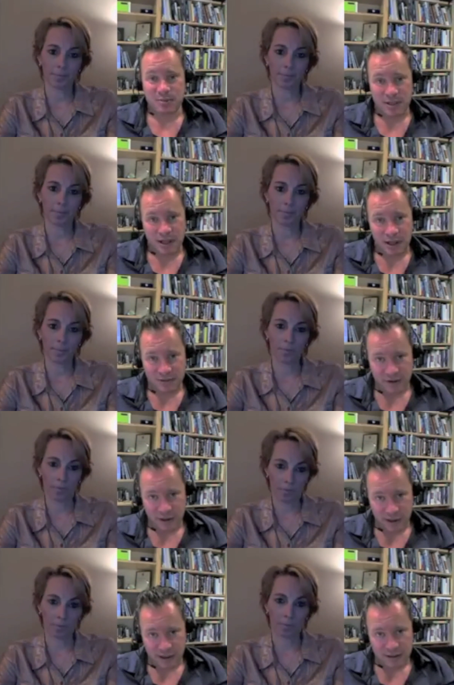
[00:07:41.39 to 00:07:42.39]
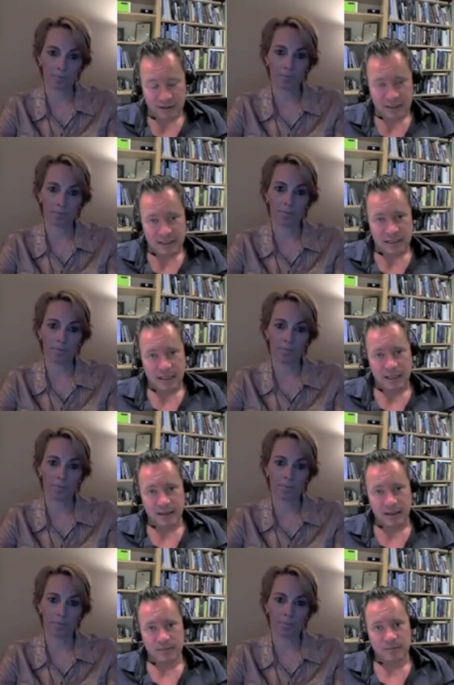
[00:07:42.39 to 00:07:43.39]
Speaker 1: to occur very well.
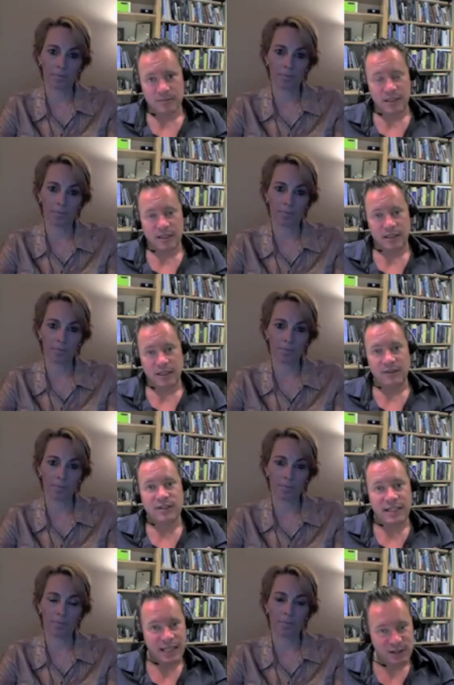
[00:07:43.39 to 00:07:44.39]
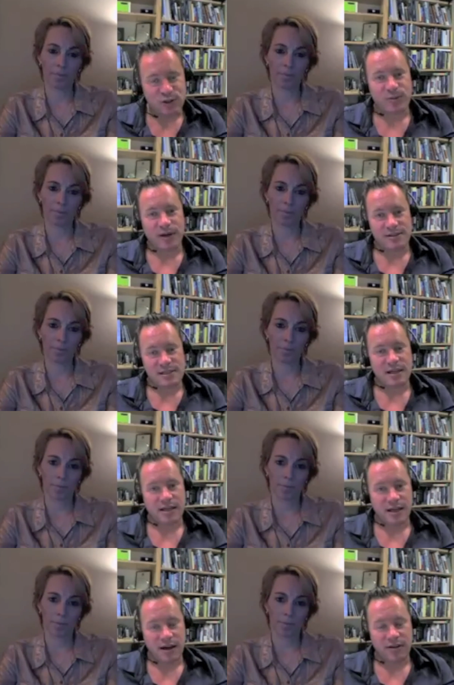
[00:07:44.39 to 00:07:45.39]
Um, even a natural process
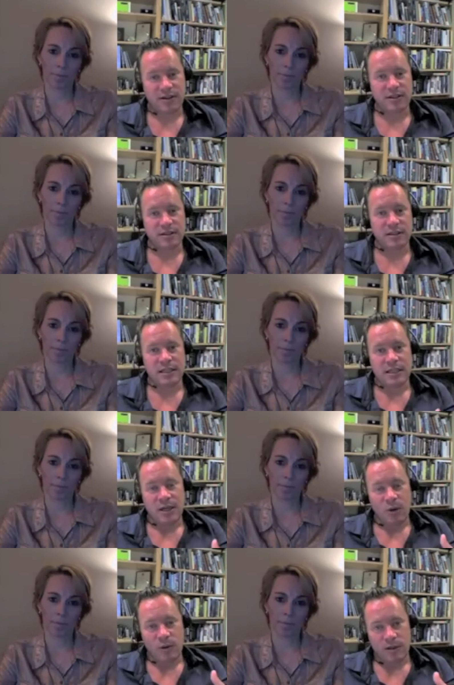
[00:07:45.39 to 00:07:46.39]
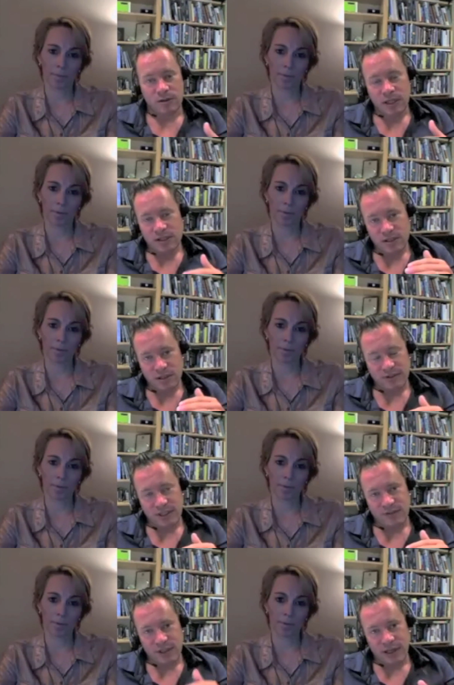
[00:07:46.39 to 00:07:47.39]
like a hurricane will sort of,
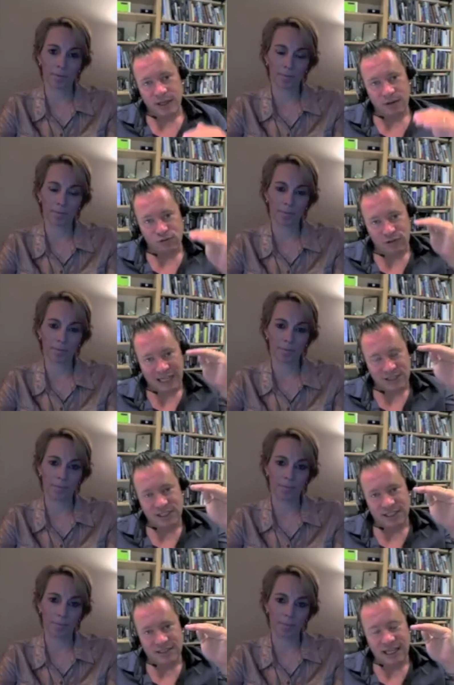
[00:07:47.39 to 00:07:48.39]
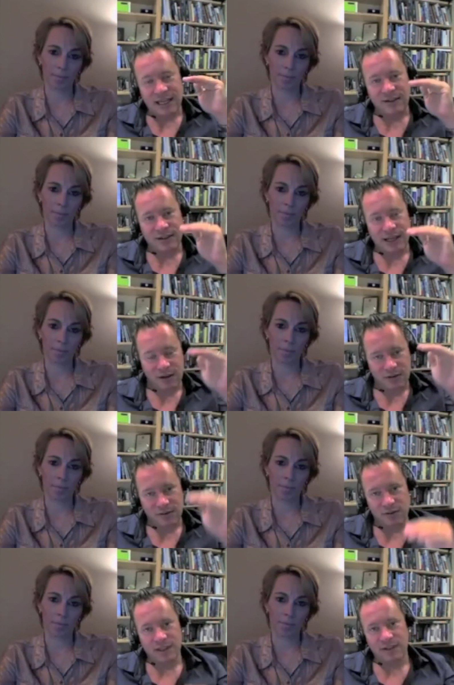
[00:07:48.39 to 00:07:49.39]
if you like, ratchet down the health
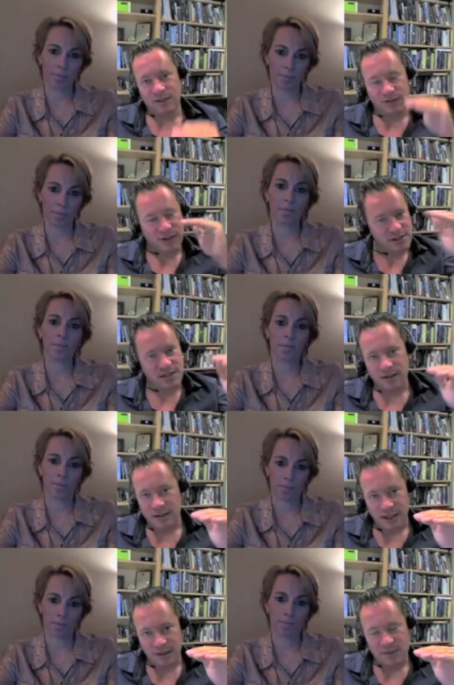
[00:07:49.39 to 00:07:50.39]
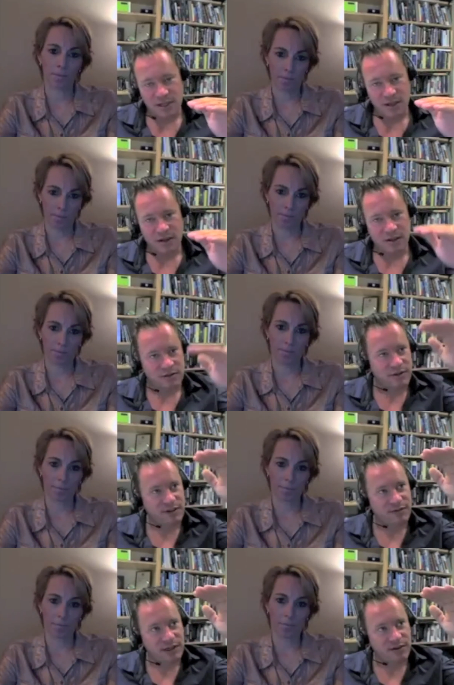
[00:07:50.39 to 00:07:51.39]
of the reef. The first hurricane comes along and
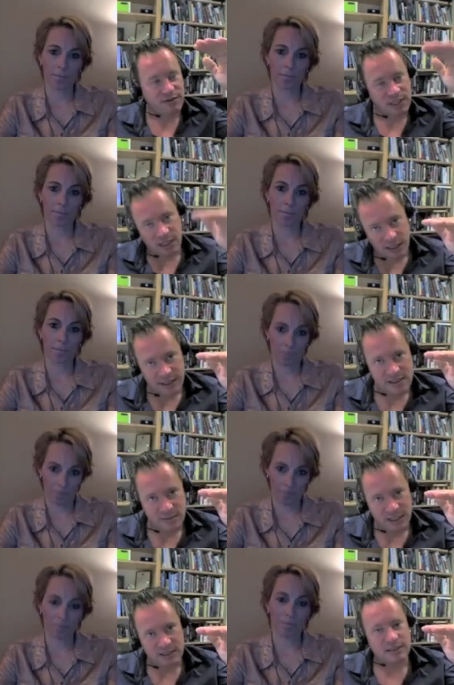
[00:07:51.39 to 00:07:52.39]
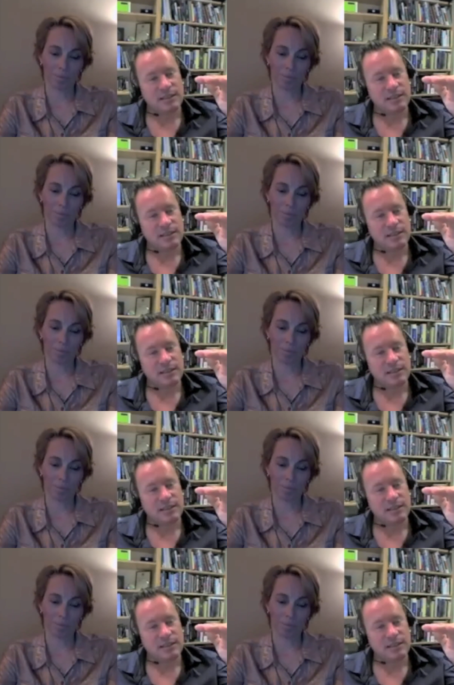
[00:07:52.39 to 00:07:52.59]
reef health declines a bit.